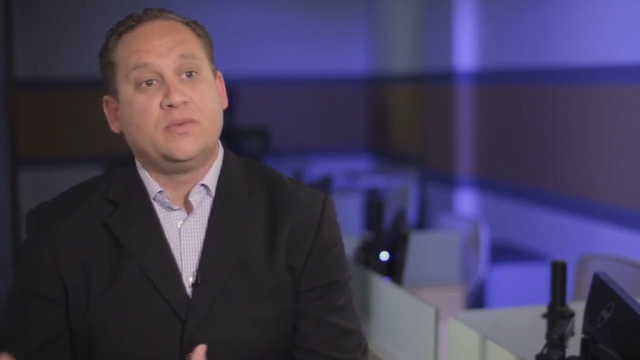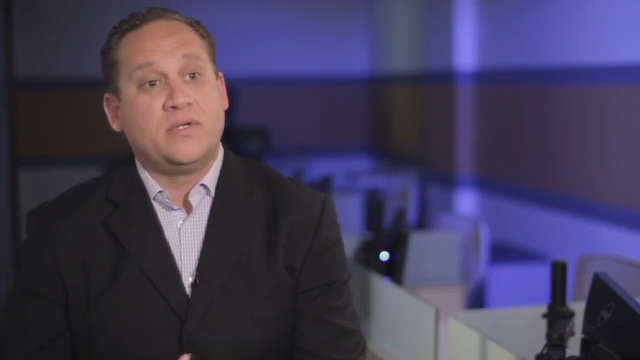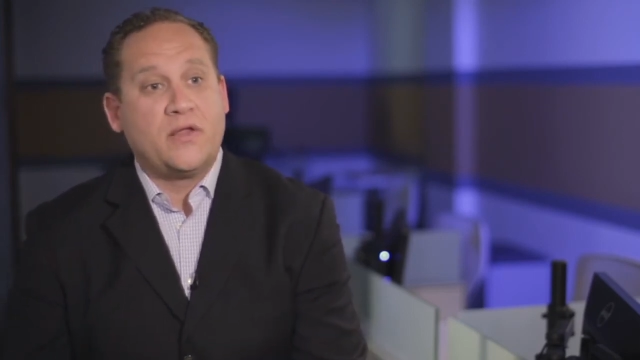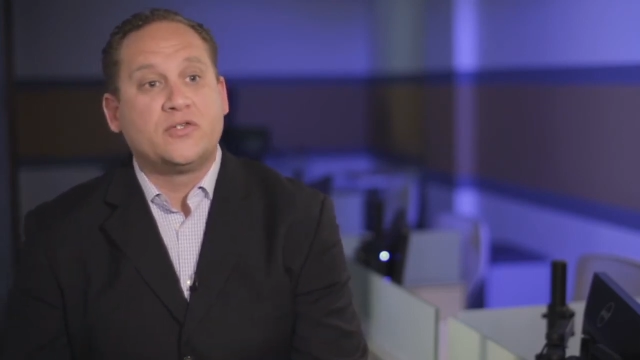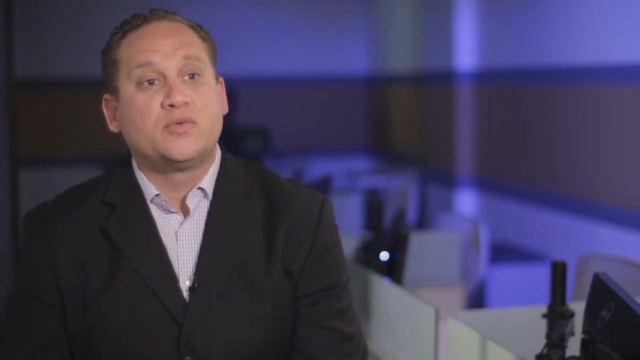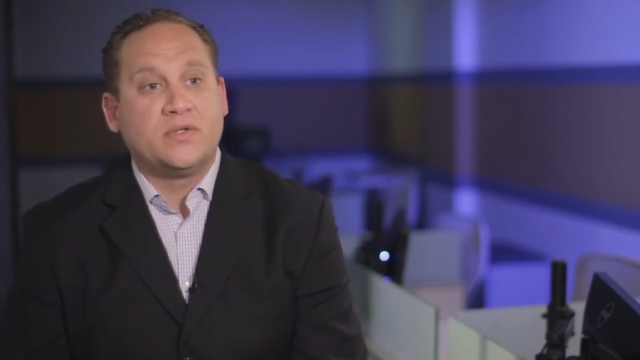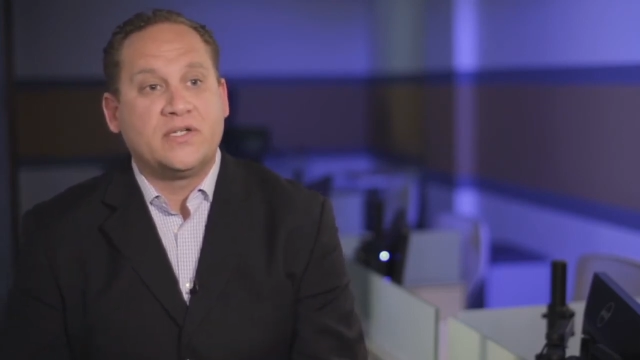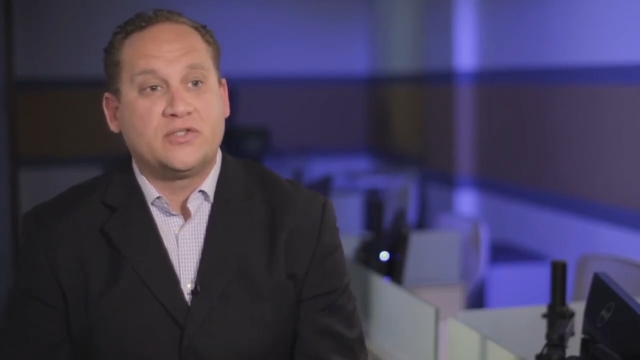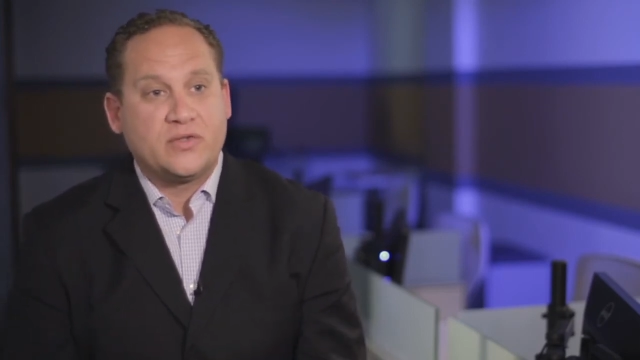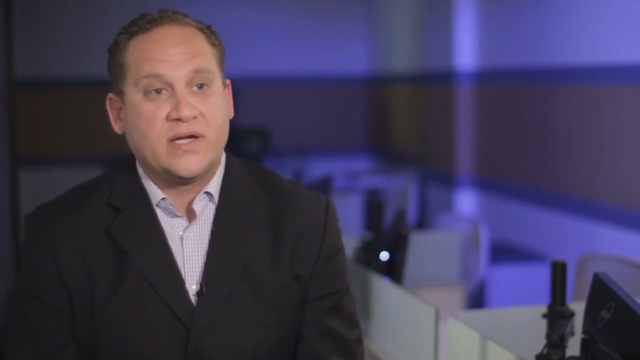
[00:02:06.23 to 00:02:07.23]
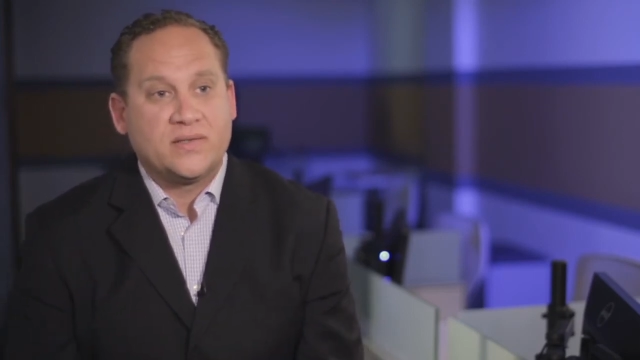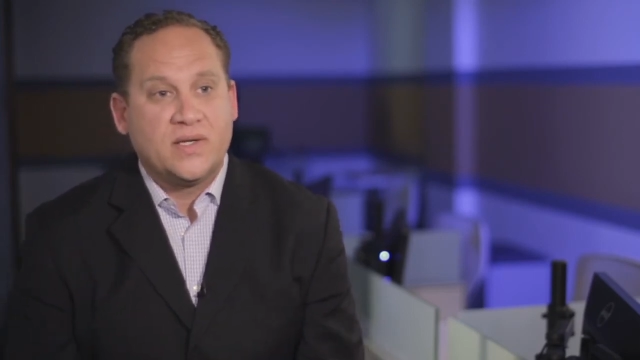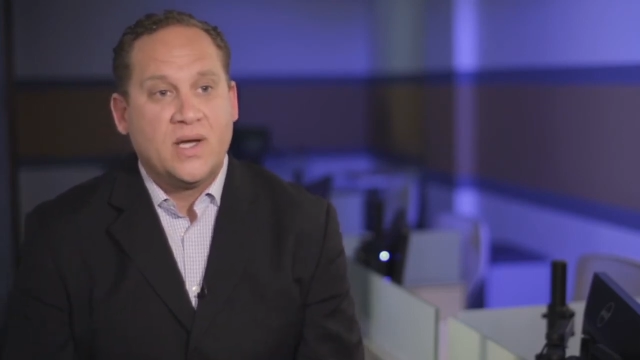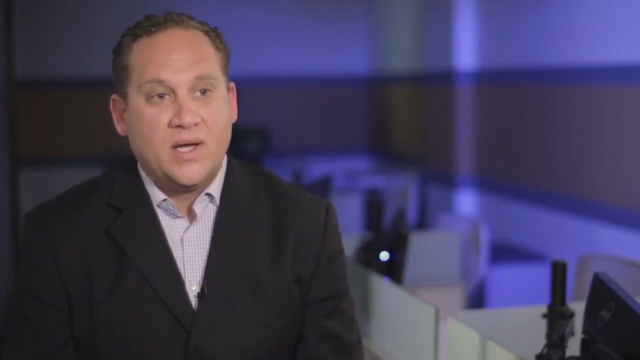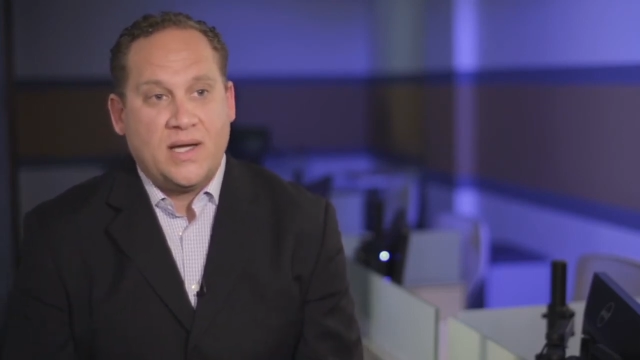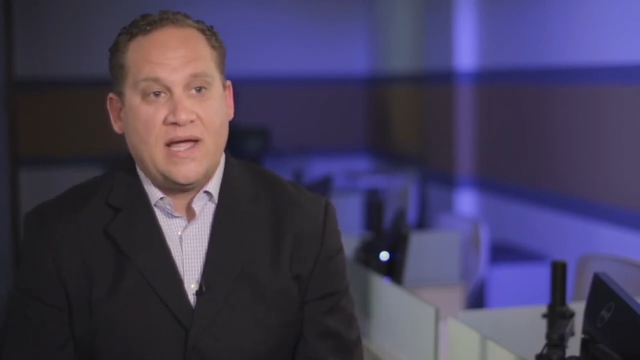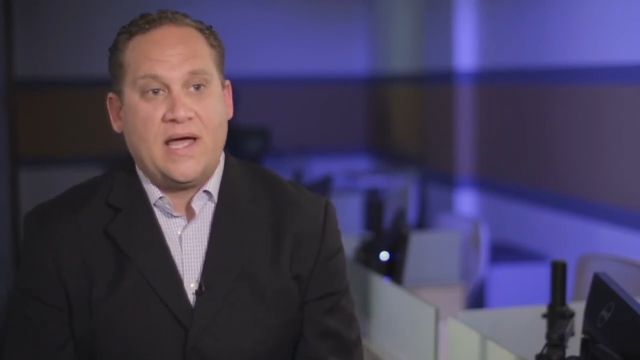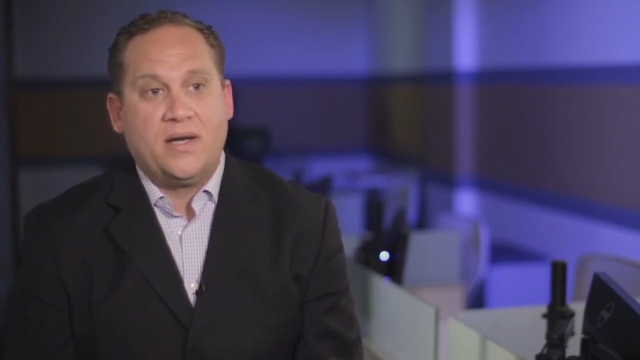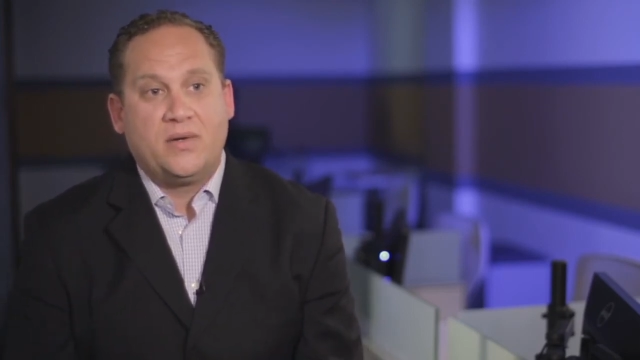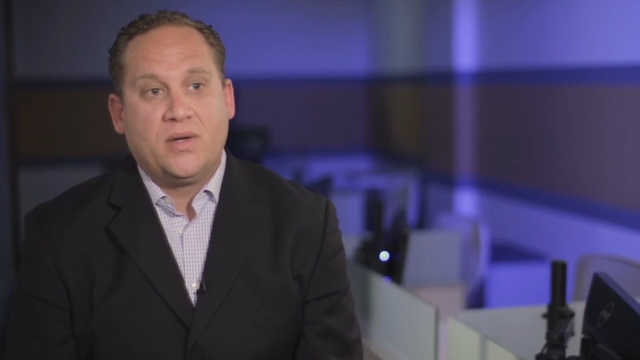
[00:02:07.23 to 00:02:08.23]
to another school district,
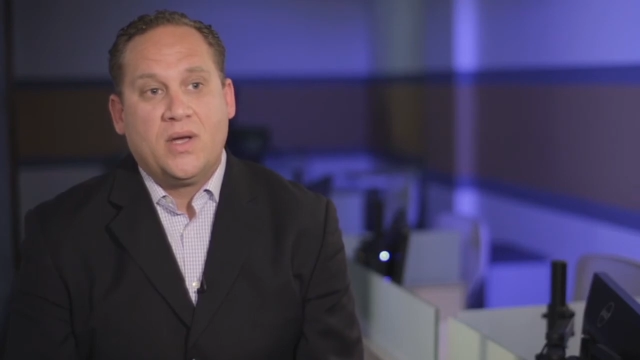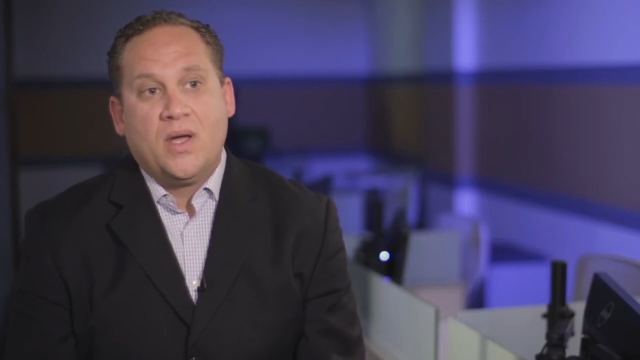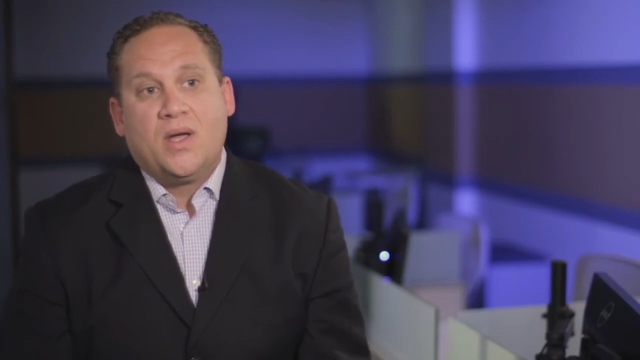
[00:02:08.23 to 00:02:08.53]
and